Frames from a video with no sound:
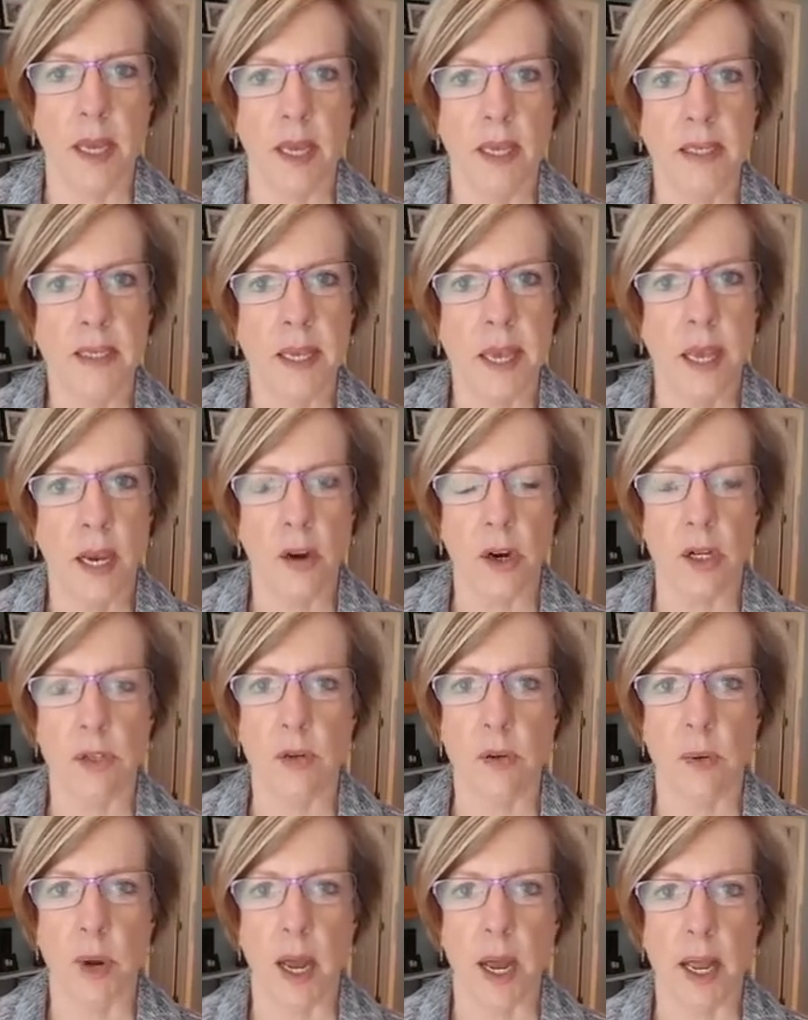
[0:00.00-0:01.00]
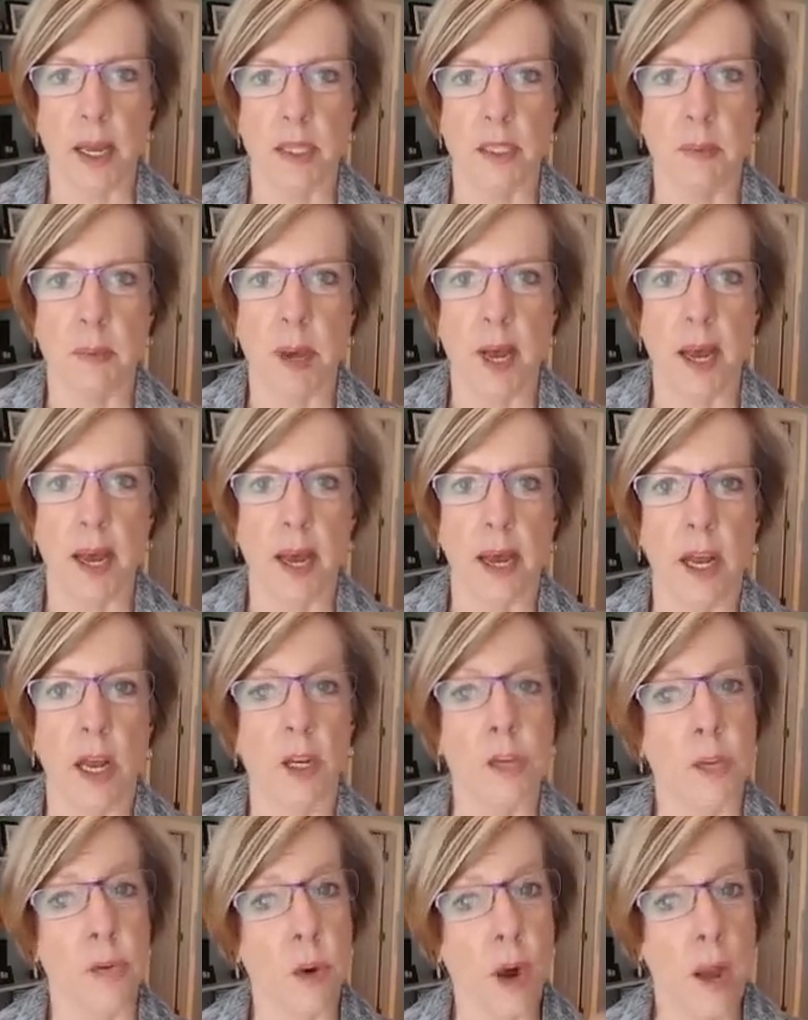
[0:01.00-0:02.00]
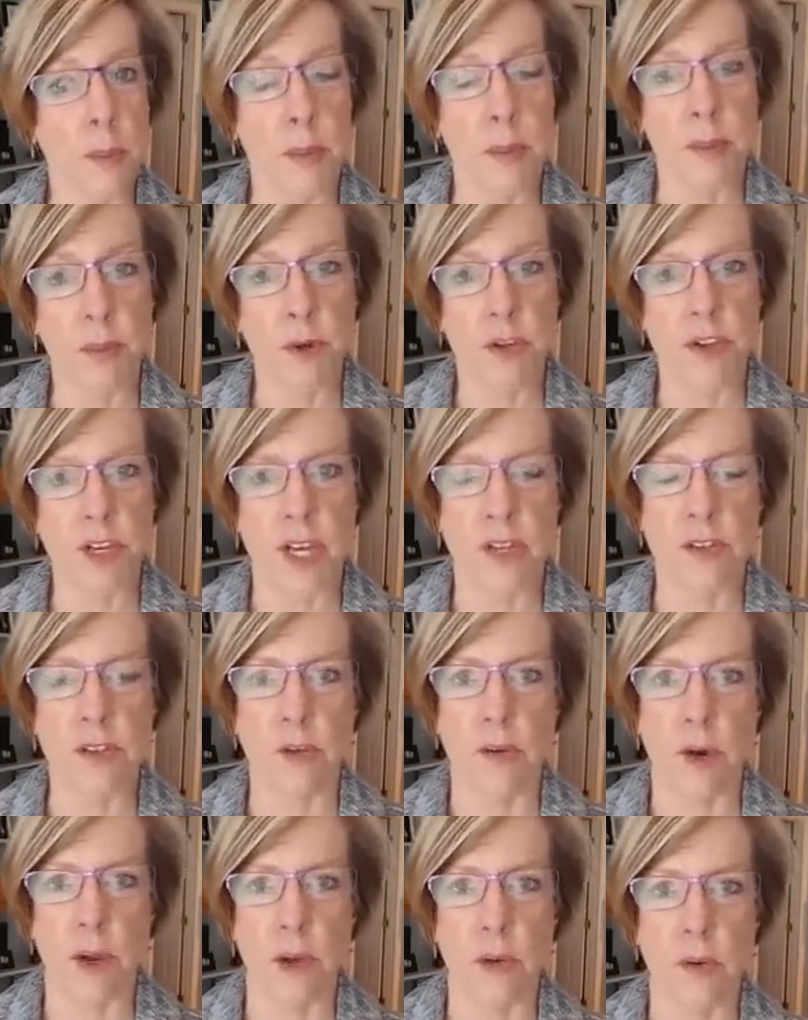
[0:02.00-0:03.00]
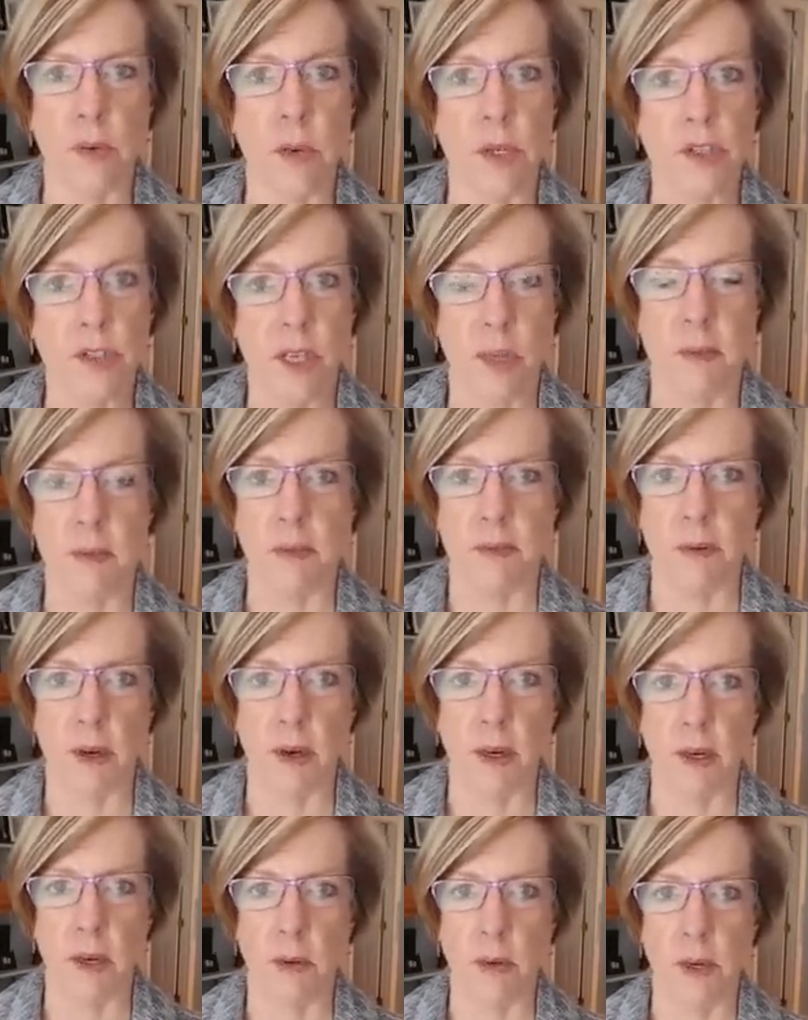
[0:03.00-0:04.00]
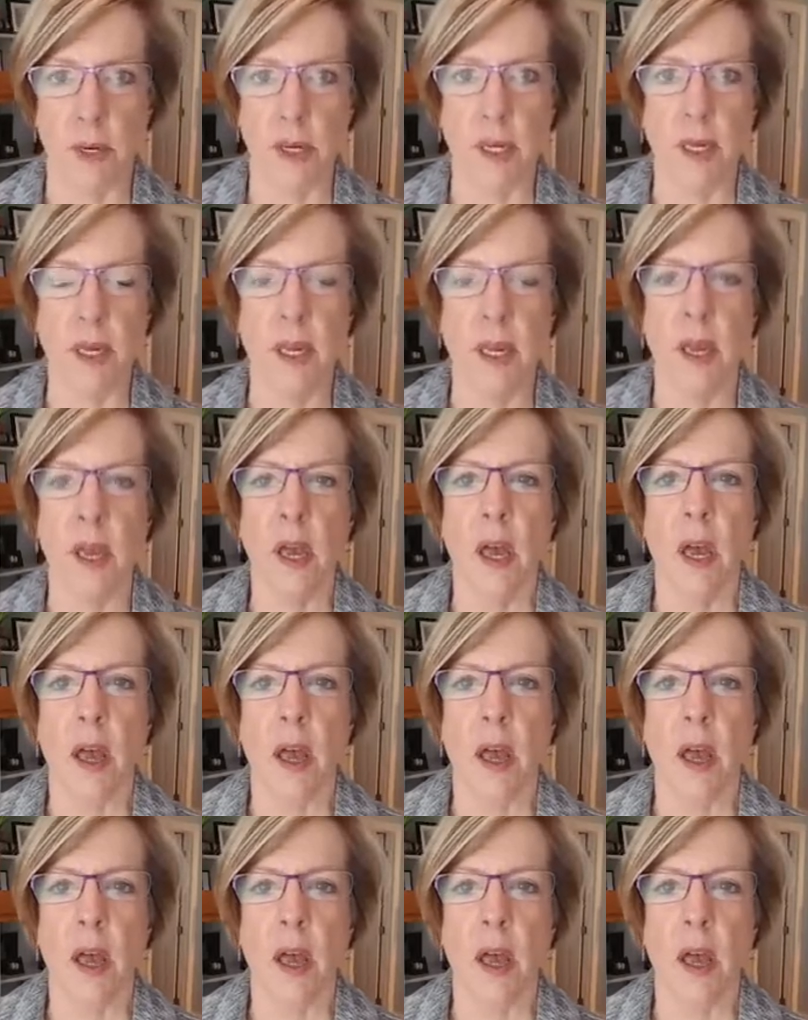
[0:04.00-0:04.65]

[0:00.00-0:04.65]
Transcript: is characterized by a drop in progesterone, which can be very quick,